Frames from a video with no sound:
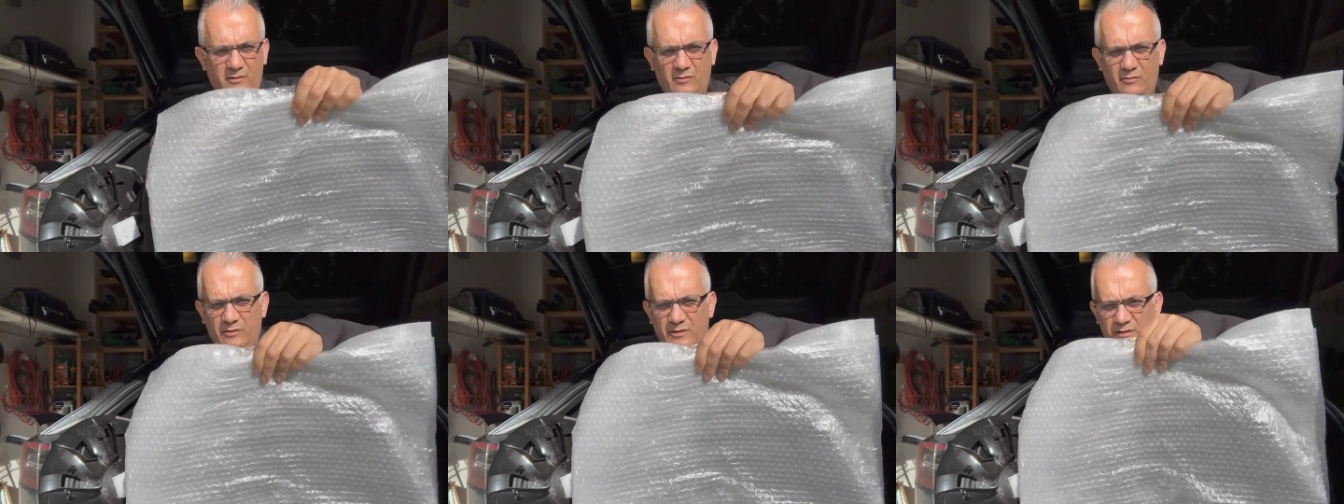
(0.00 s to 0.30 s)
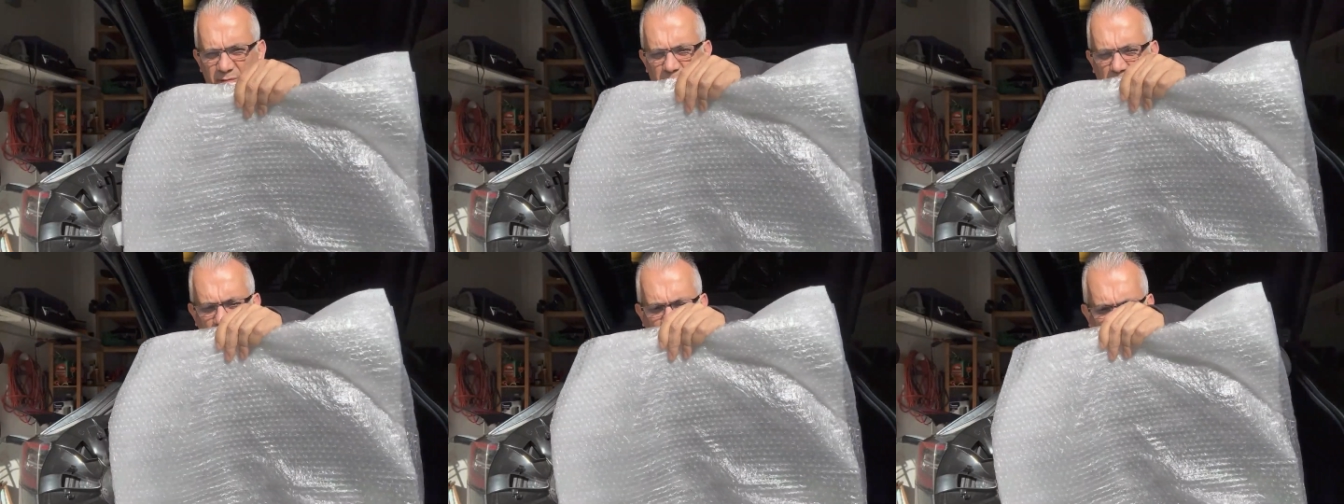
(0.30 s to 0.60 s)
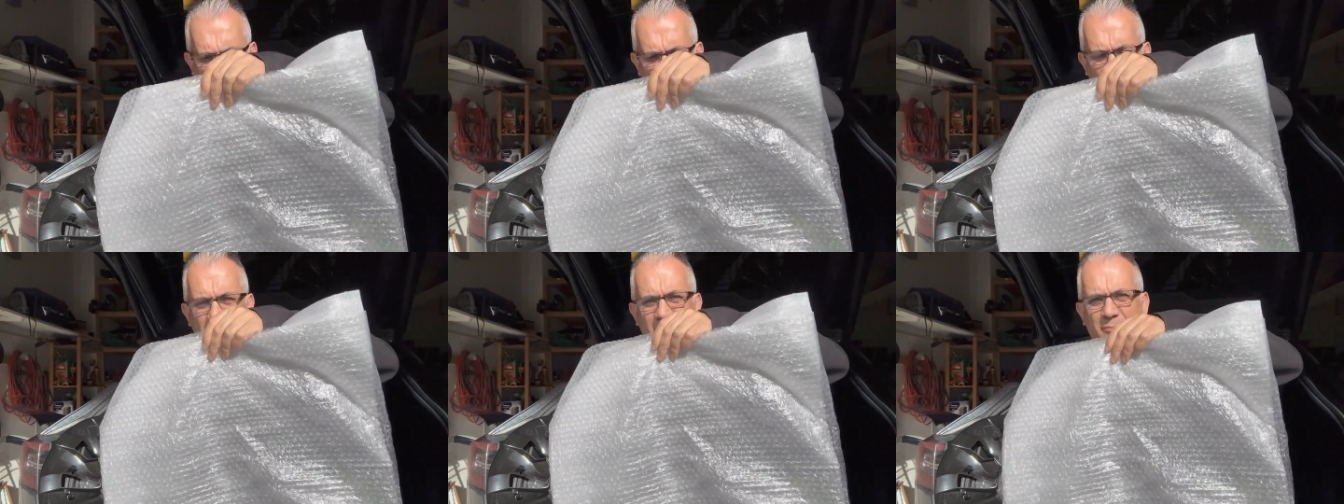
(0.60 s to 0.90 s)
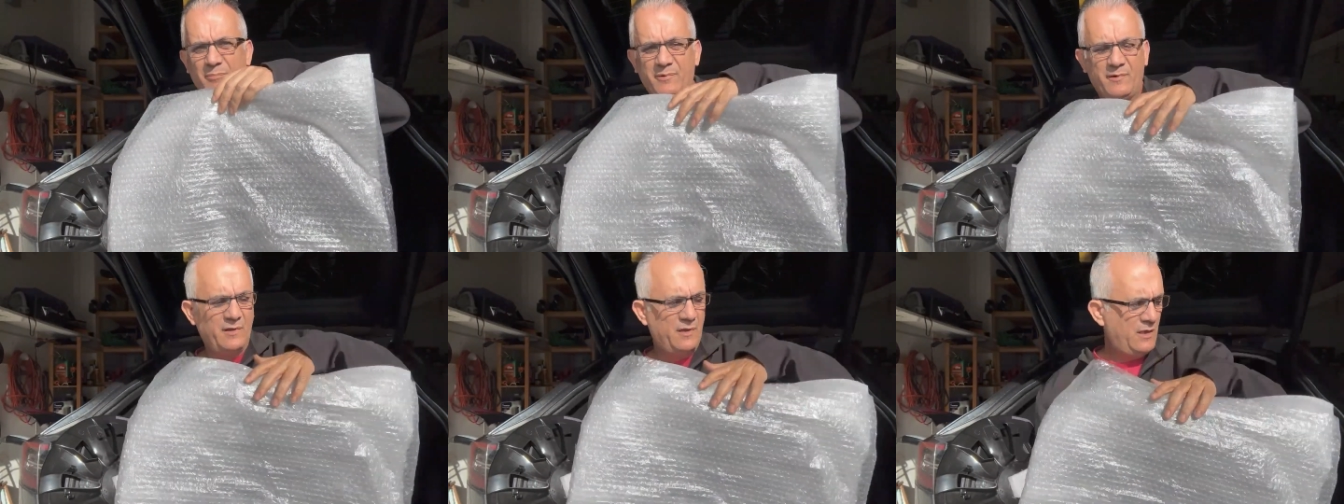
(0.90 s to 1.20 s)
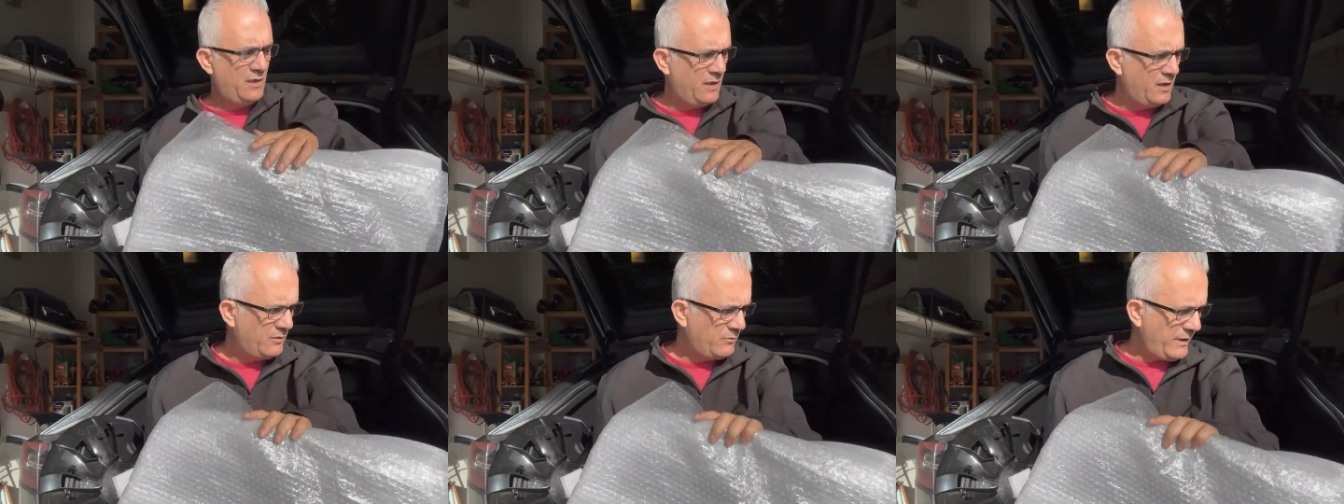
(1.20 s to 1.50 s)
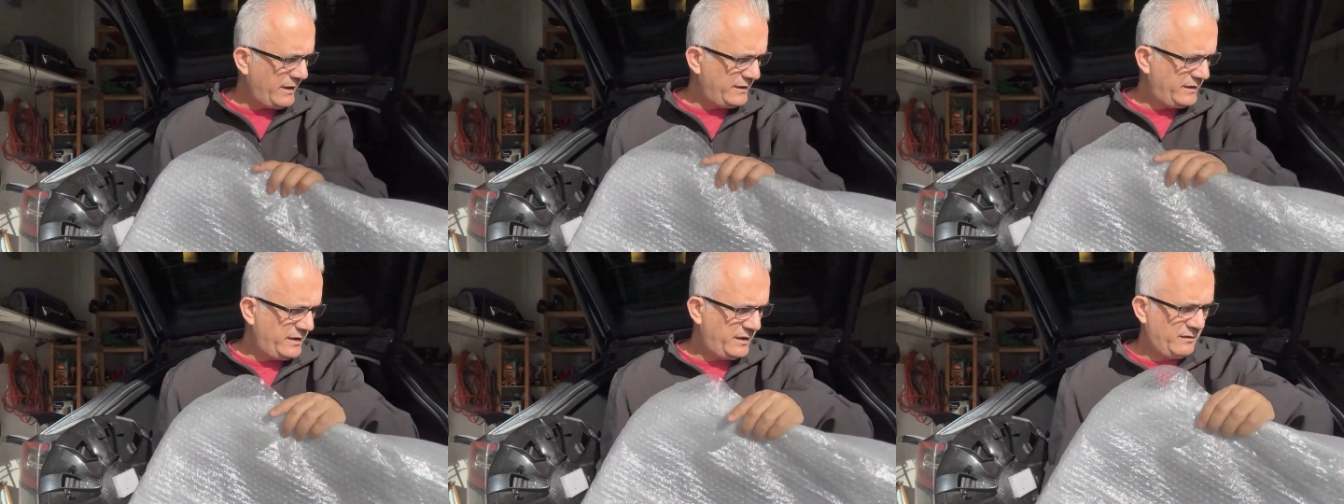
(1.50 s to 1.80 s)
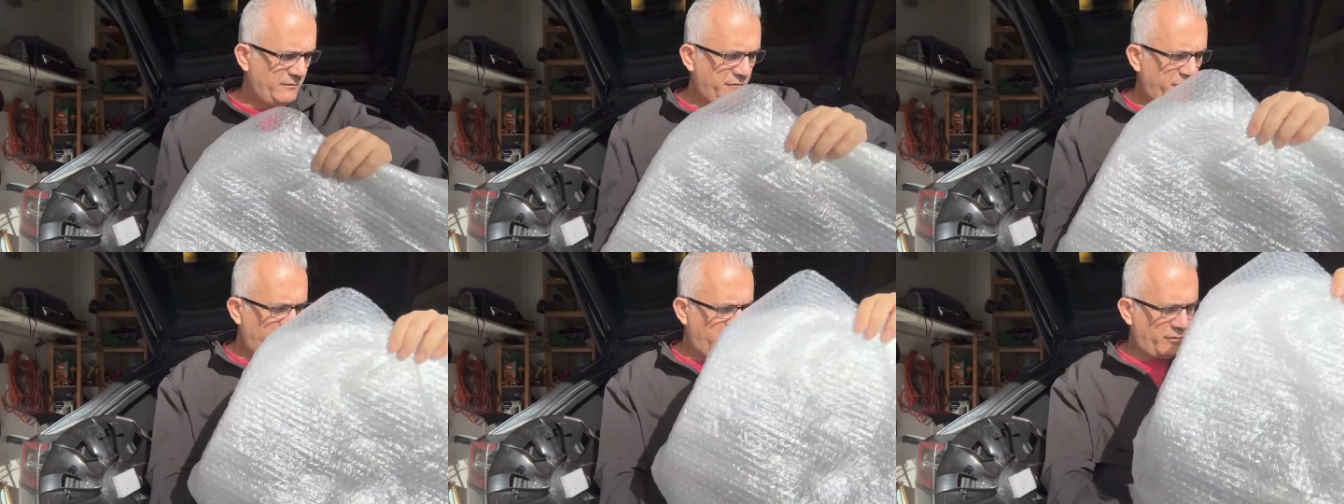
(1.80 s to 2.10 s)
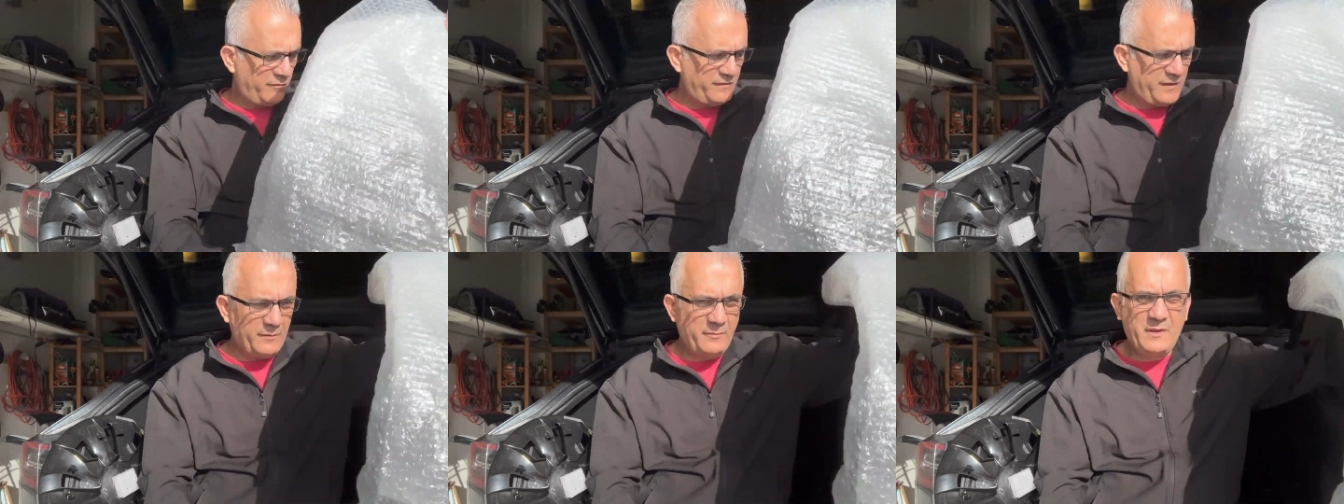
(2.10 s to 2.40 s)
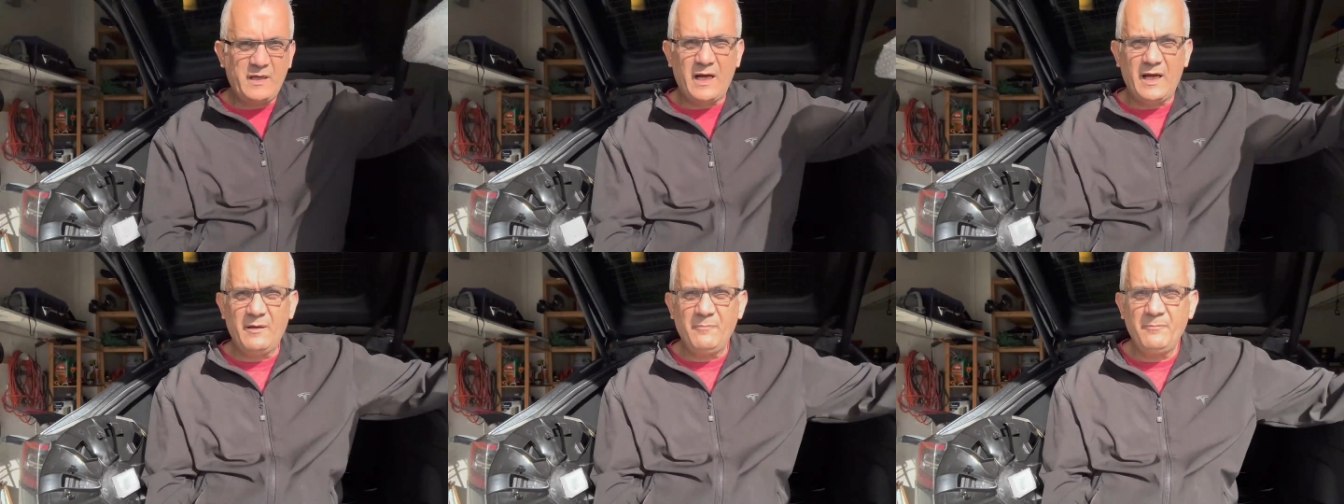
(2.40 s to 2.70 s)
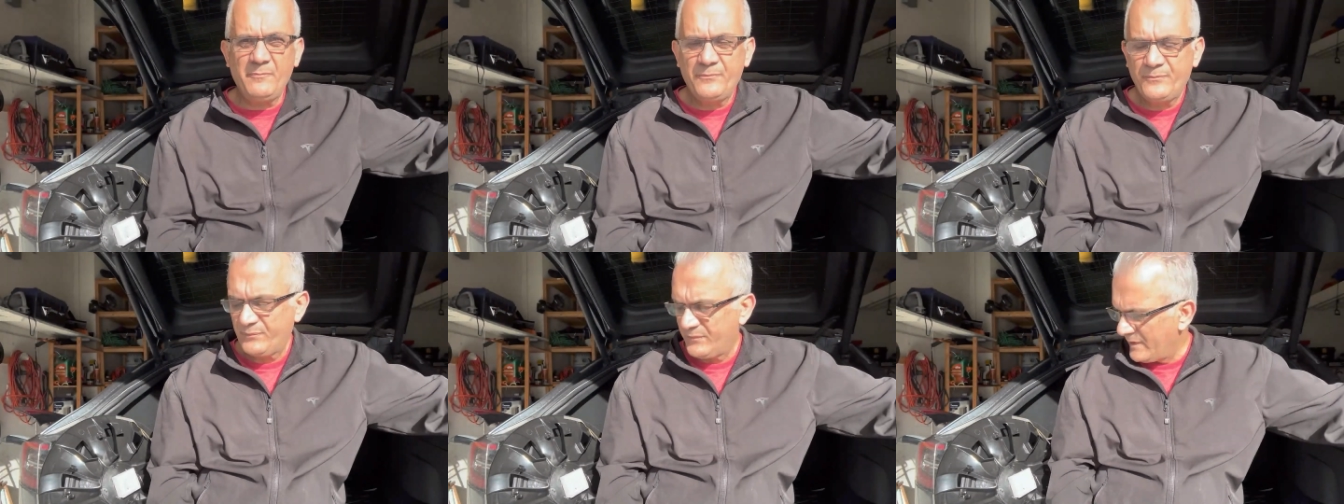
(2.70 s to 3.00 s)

This bubble wrap right here. 4 of them come.